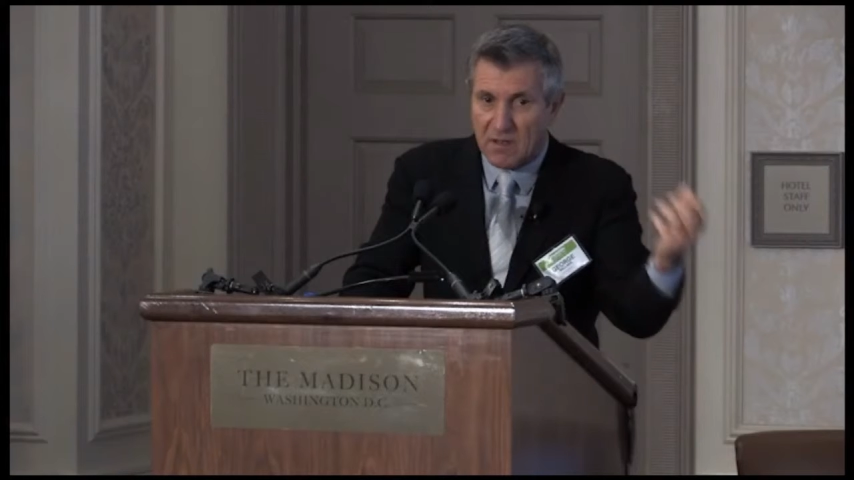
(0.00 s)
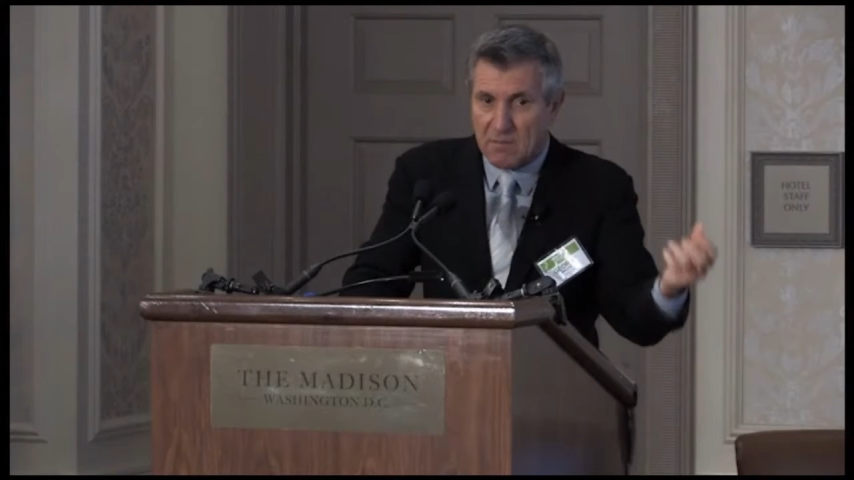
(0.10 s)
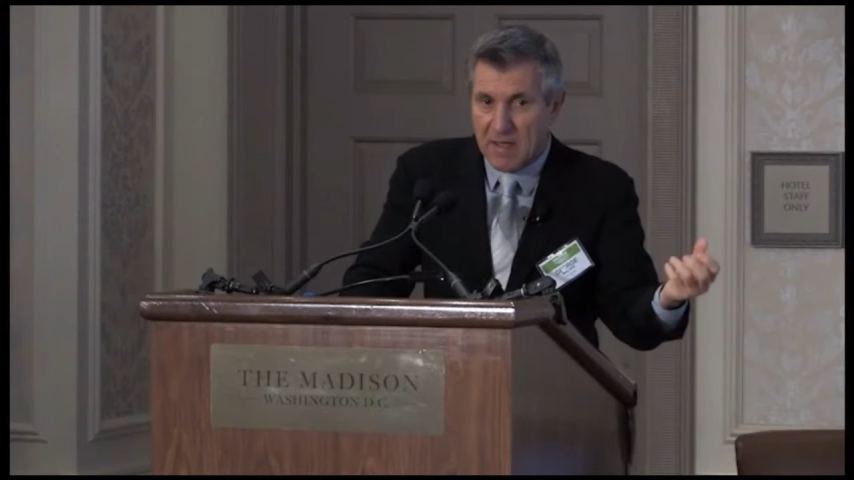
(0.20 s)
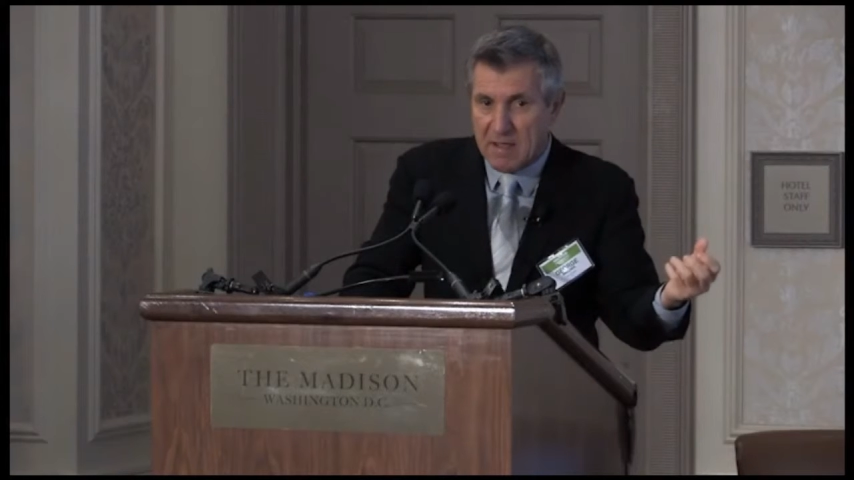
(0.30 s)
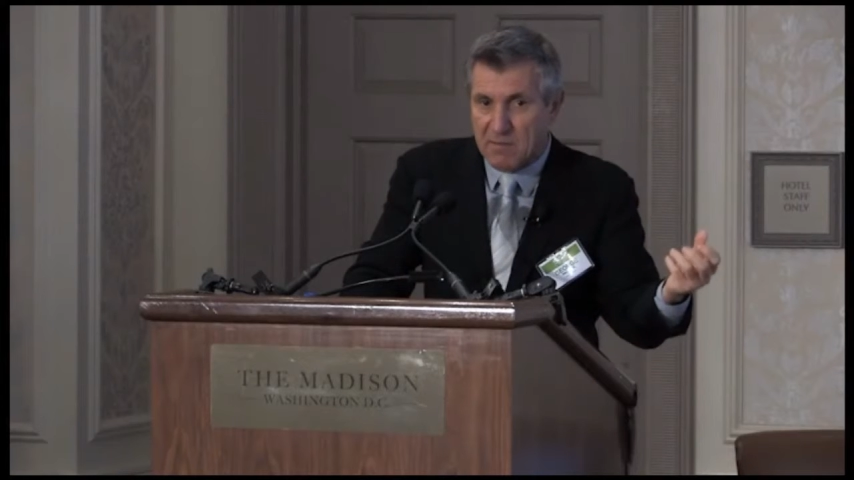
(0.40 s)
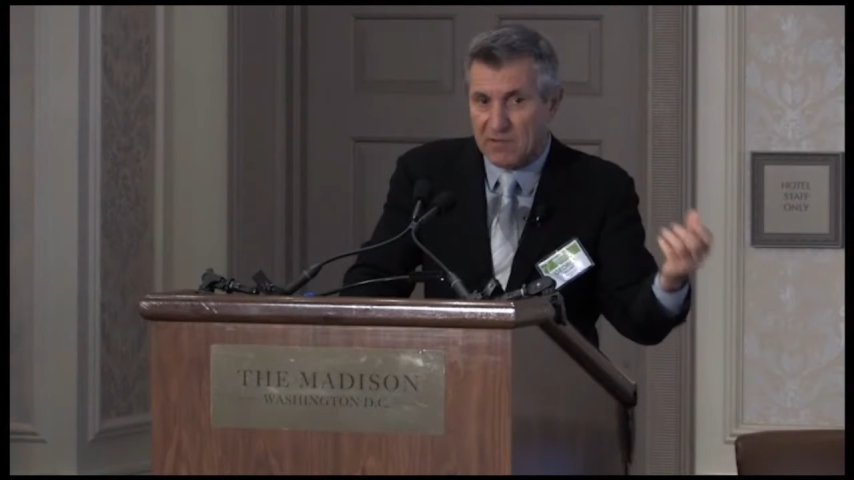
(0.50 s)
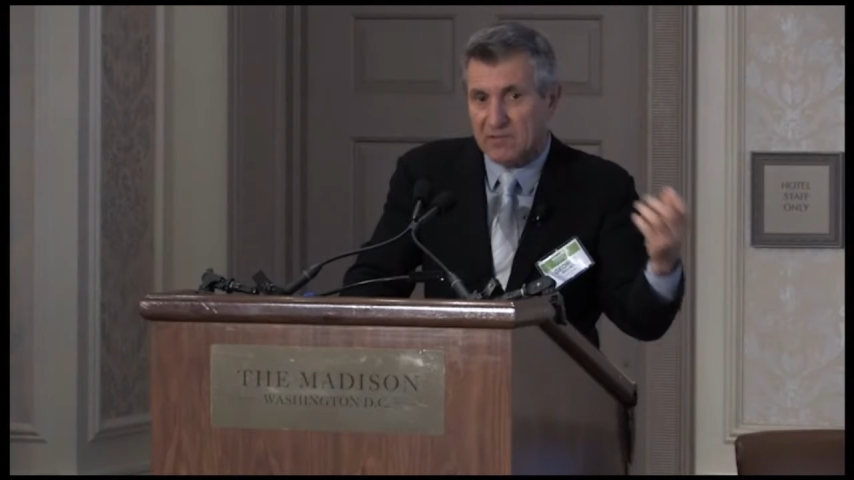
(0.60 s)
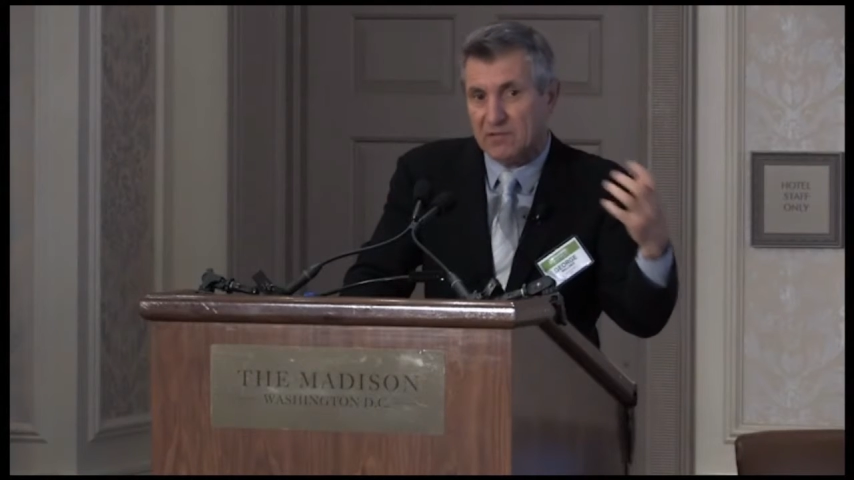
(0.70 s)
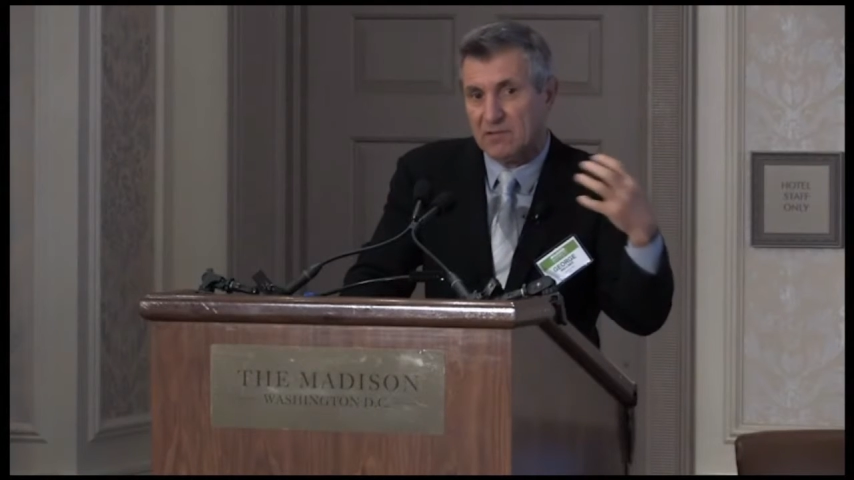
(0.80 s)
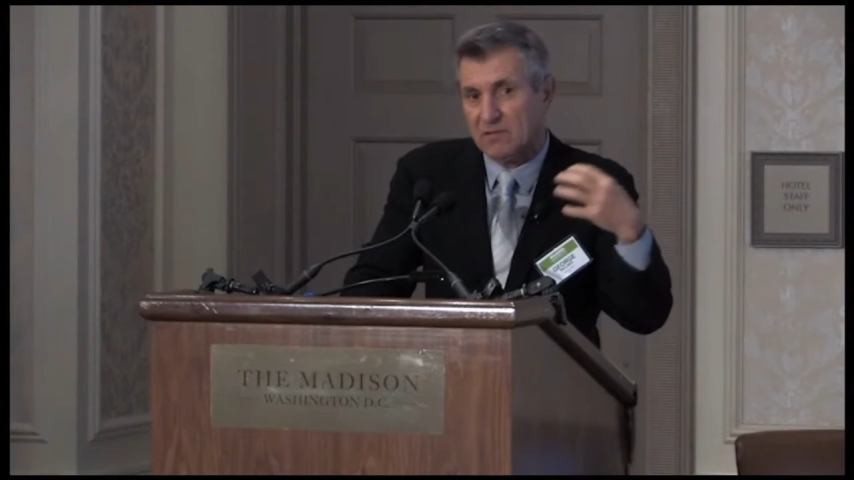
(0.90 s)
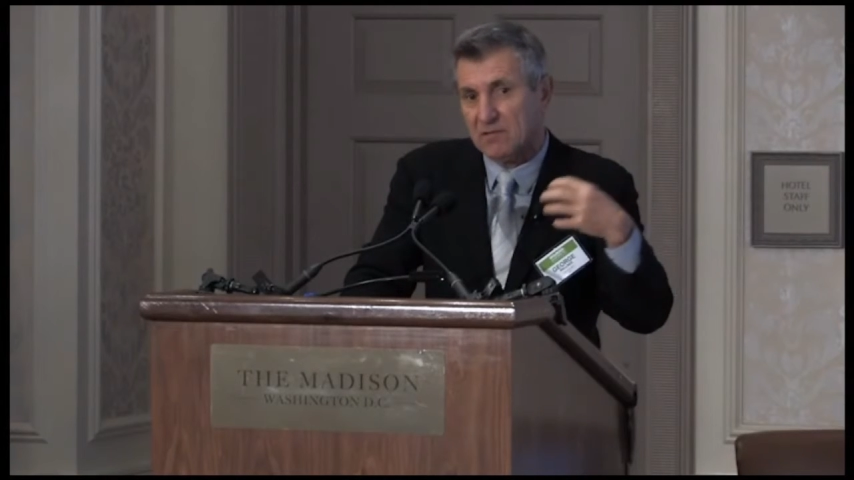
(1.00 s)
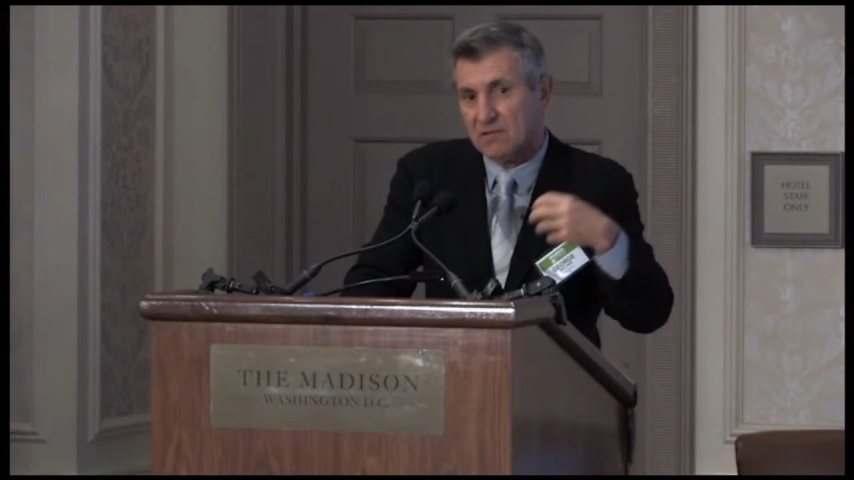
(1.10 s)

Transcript: and payments,